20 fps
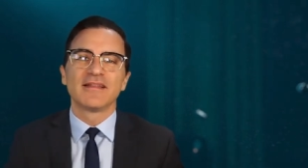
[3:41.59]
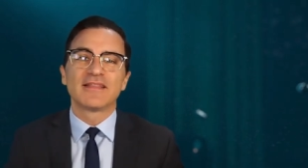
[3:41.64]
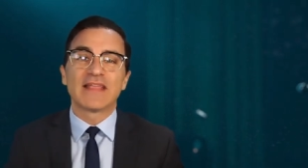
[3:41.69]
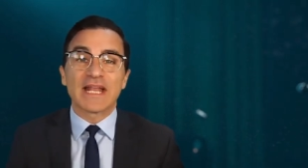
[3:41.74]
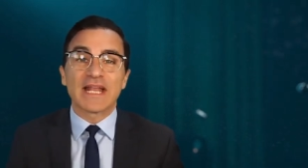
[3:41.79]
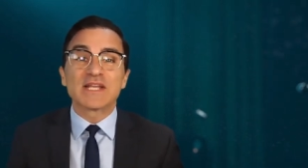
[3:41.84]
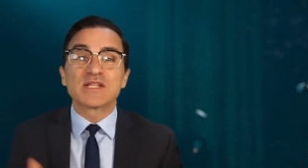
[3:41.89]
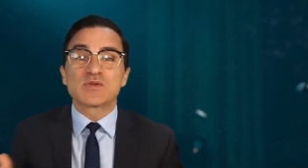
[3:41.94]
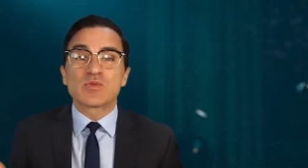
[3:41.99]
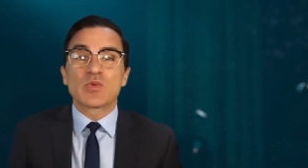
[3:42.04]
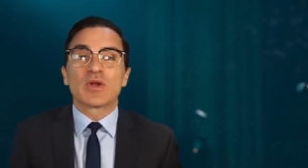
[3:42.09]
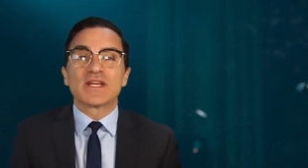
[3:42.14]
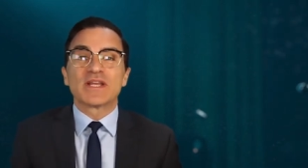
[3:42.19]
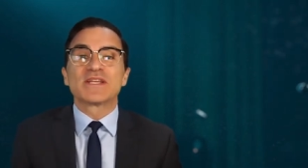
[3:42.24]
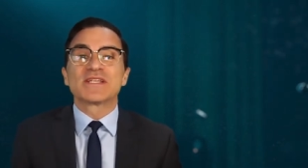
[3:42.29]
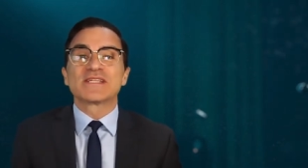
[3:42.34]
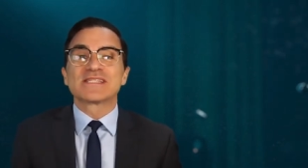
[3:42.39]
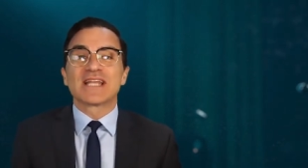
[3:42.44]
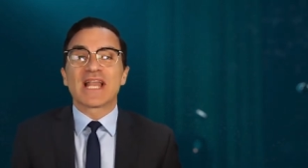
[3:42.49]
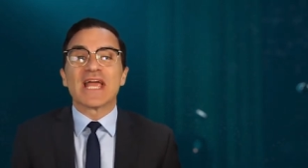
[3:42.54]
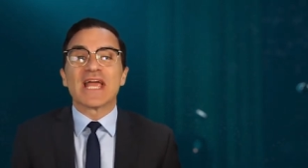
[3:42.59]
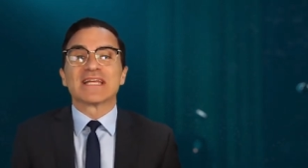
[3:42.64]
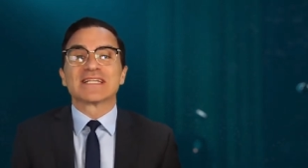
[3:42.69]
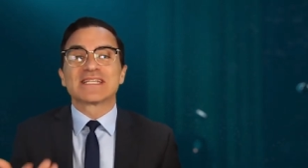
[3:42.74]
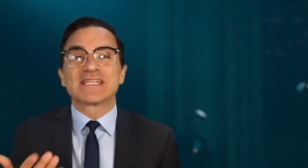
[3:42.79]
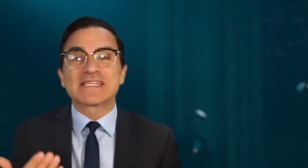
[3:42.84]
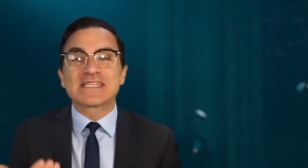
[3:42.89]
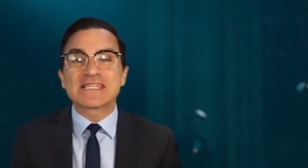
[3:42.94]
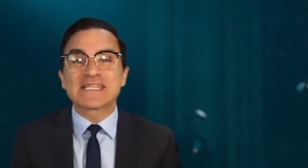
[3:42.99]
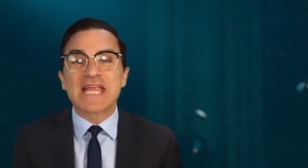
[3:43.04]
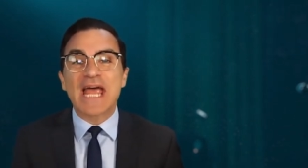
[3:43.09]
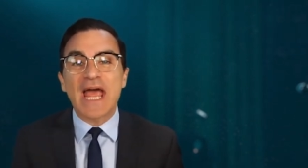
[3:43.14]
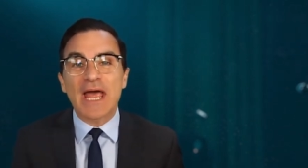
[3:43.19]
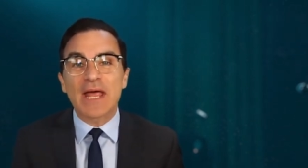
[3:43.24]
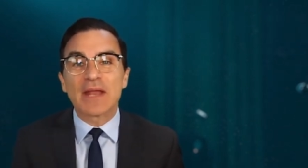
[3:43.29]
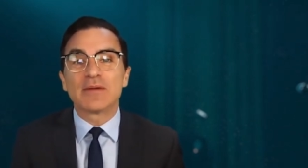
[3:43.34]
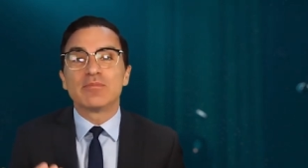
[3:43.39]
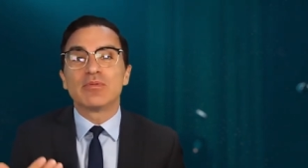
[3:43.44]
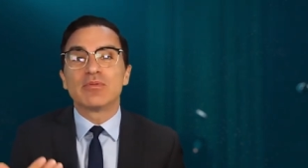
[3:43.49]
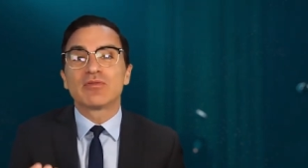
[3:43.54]
That is what it is like to
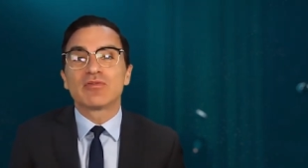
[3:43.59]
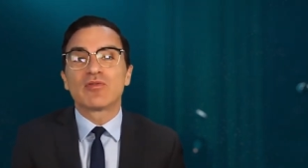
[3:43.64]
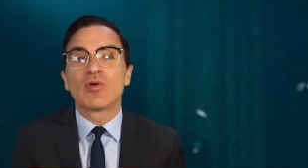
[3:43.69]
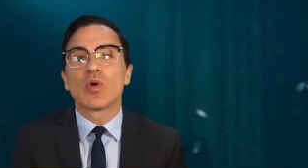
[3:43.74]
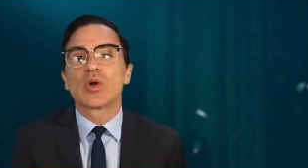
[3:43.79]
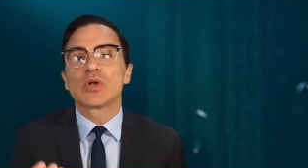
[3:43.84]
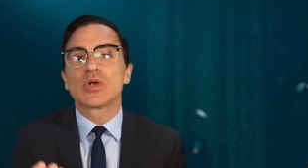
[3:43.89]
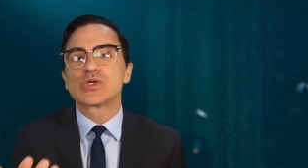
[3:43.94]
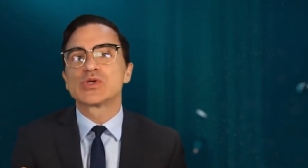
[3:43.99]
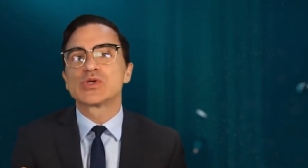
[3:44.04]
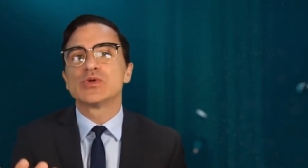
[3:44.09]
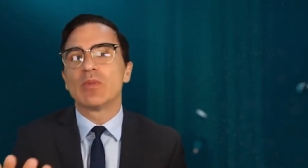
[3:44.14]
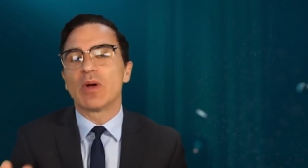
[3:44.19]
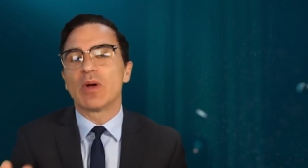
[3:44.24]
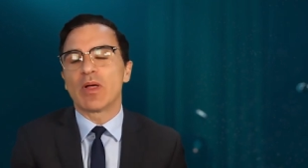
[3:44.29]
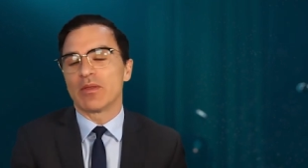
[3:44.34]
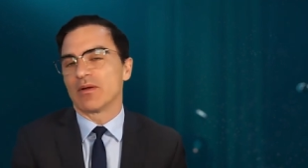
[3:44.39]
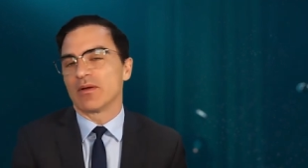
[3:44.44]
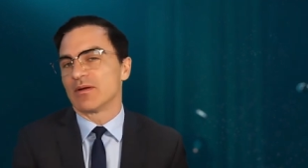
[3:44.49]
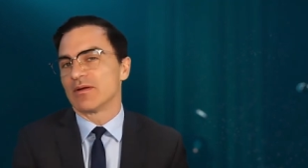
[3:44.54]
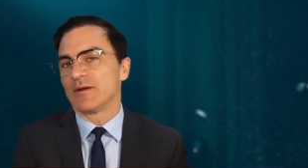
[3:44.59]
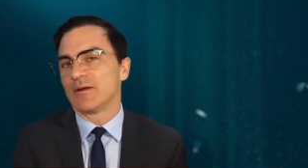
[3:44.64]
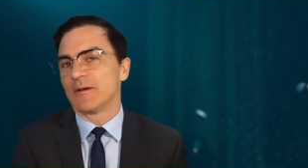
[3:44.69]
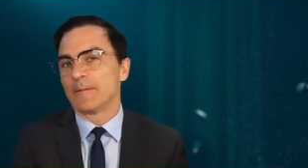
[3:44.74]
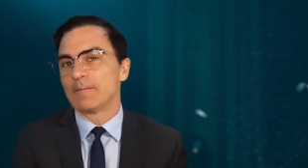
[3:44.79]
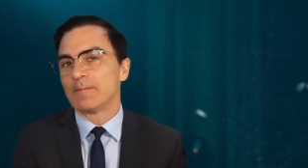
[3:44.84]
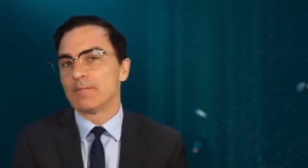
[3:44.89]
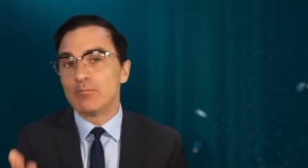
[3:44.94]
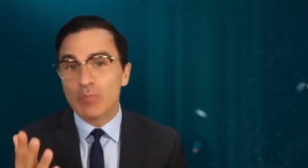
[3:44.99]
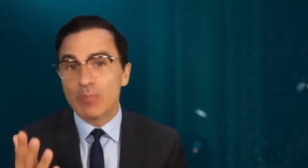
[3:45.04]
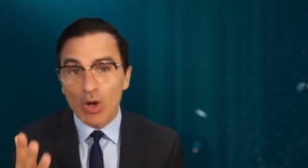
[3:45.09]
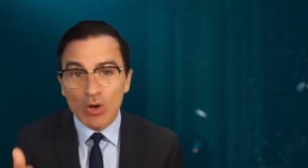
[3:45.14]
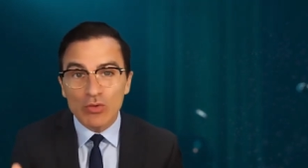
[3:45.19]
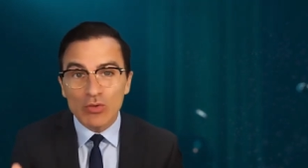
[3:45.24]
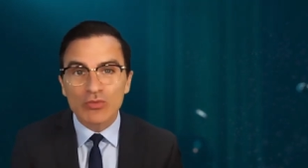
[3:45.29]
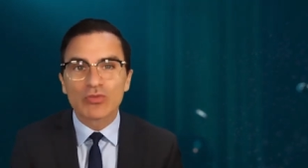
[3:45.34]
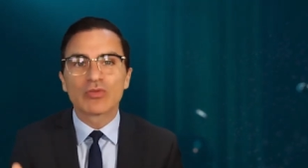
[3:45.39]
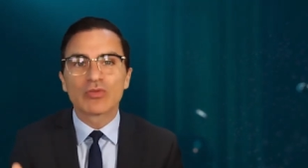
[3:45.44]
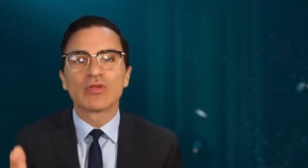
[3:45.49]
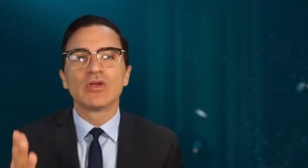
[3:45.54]
stand before True Mother.
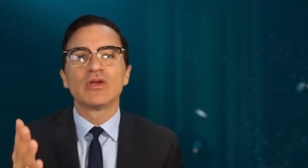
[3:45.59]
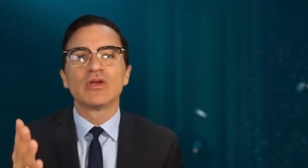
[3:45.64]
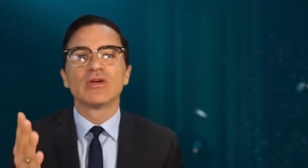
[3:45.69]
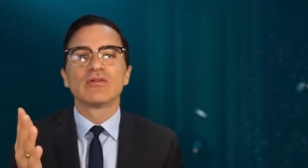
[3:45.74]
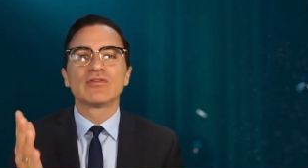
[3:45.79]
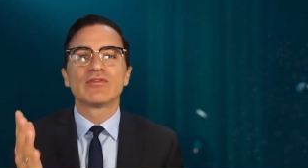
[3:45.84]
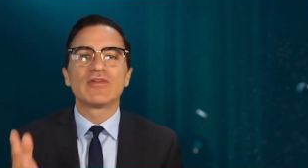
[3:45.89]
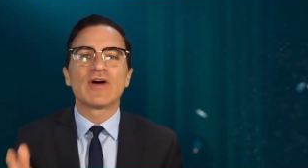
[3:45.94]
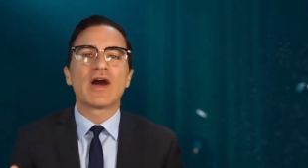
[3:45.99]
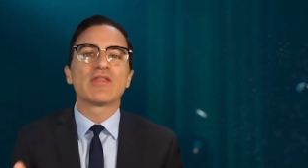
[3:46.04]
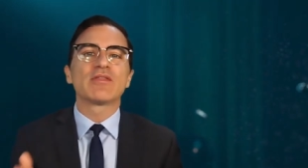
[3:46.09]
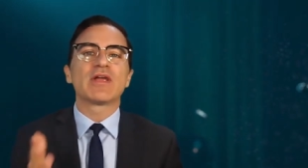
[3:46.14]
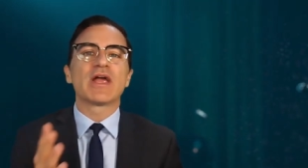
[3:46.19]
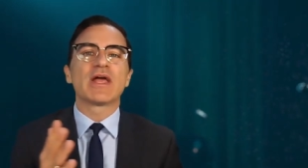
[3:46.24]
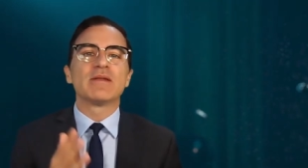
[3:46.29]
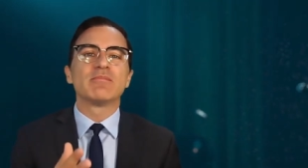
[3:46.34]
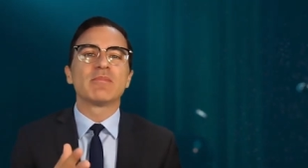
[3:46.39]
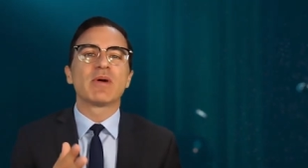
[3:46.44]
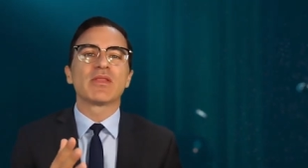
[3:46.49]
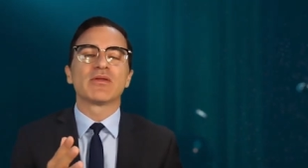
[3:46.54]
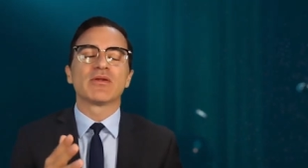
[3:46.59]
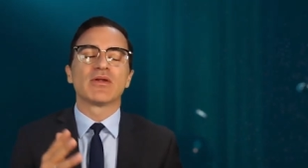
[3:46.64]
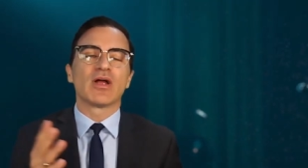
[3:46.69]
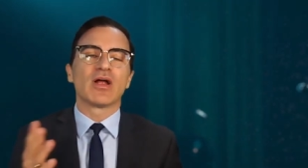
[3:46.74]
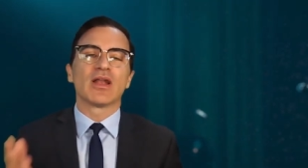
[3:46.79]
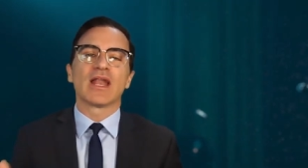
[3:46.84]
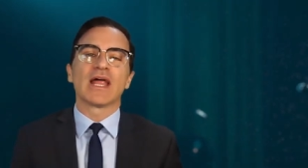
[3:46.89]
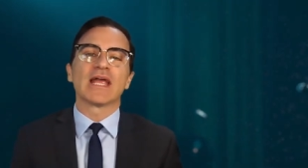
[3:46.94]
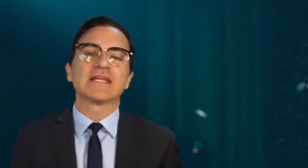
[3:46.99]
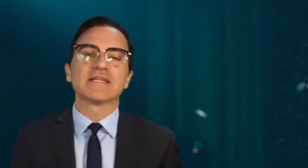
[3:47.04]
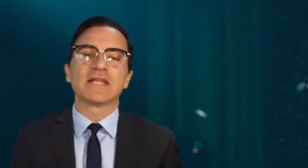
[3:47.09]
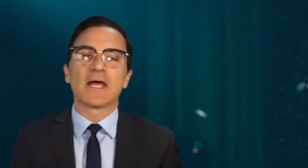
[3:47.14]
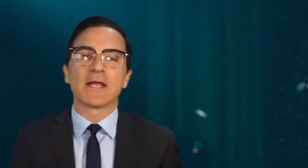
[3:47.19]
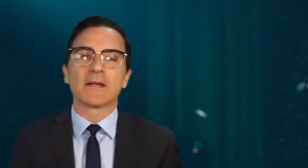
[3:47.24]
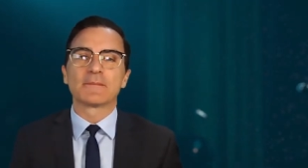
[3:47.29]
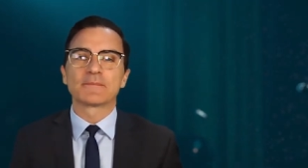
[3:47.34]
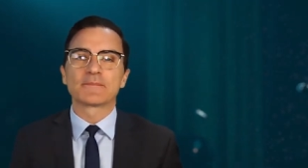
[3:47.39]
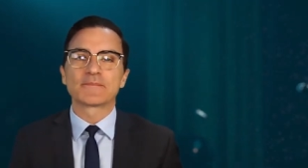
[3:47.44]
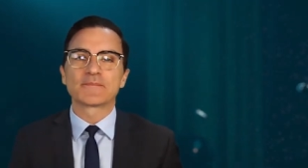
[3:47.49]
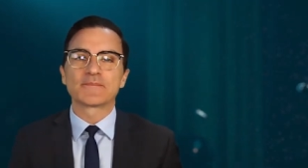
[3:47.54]
Both father and mother are like
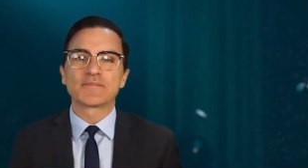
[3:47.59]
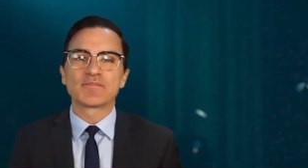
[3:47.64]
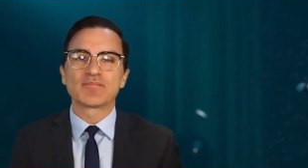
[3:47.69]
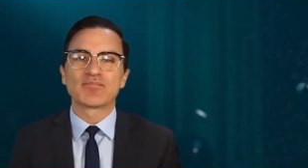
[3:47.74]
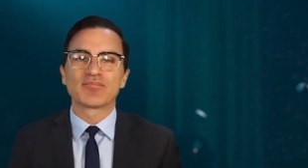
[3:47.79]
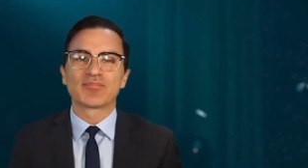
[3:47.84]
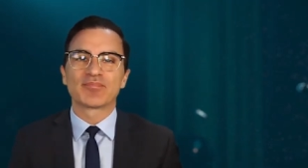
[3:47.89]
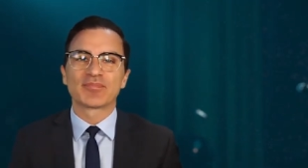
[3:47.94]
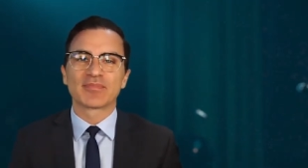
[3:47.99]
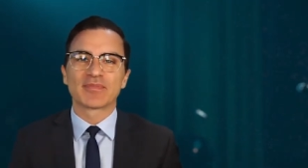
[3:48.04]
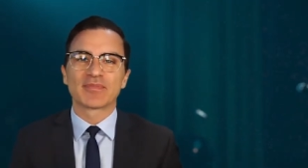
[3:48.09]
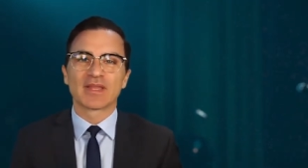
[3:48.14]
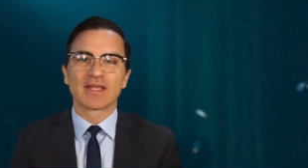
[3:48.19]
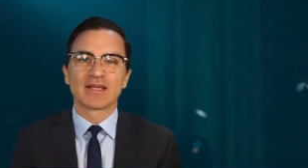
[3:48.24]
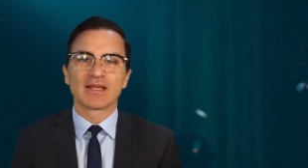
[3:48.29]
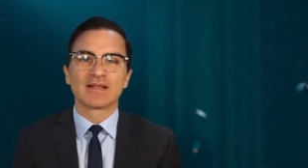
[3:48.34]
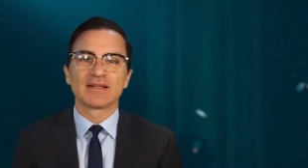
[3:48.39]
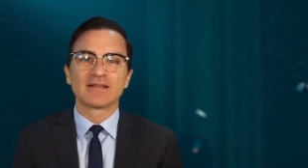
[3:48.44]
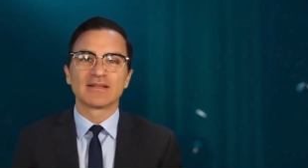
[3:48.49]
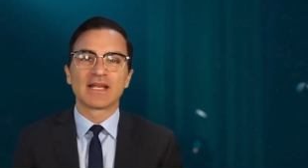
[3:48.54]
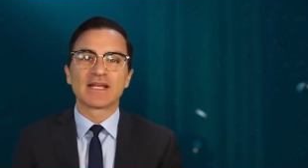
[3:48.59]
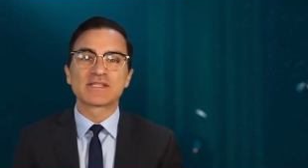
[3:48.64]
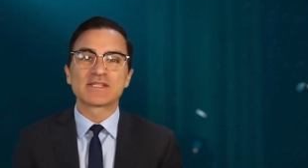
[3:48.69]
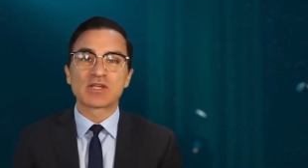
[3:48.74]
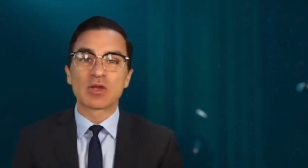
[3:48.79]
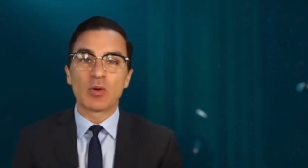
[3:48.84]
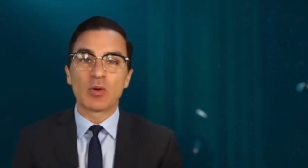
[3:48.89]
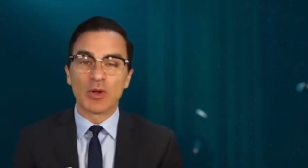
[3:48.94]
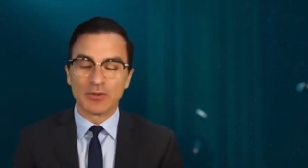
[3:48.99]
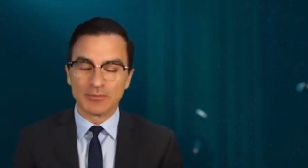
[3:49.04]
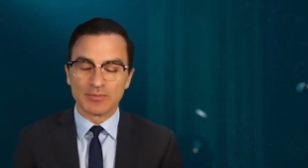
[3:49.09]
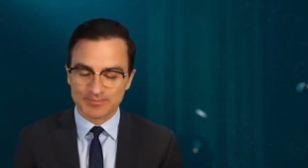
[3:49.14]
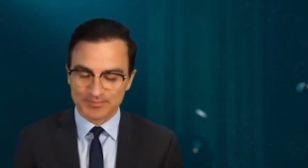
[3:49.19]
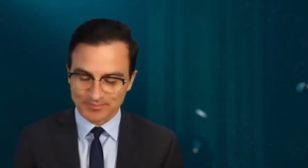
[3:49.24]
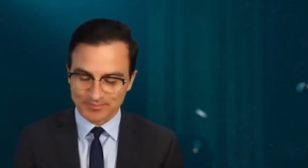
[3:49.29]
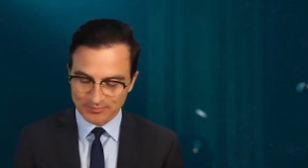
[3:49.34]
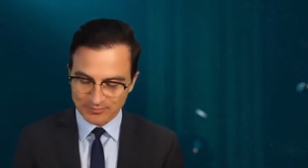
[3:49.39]
that. Let us go on.